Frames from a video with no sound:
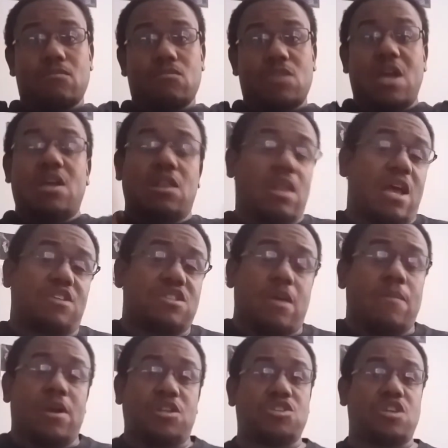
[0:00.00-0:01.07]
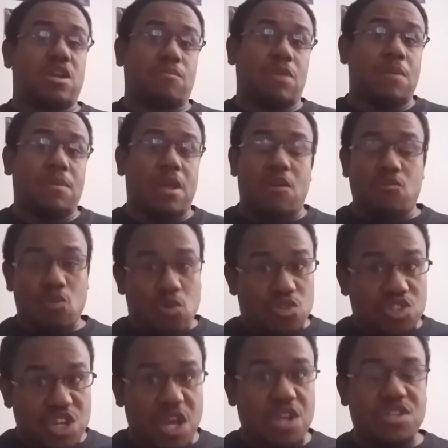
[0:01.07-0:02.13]
That last time I checked. Maybe that rule's
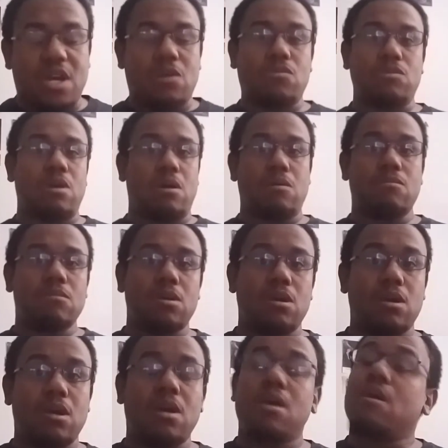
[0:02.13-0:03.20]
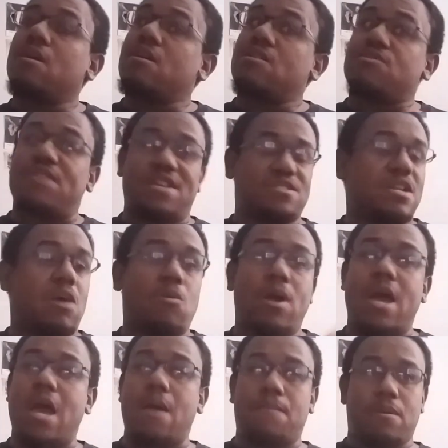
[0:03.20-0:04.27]
changed, I don't know. That's not
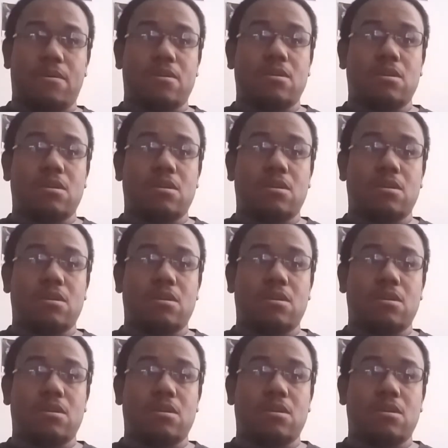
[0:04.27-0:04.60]
what happened.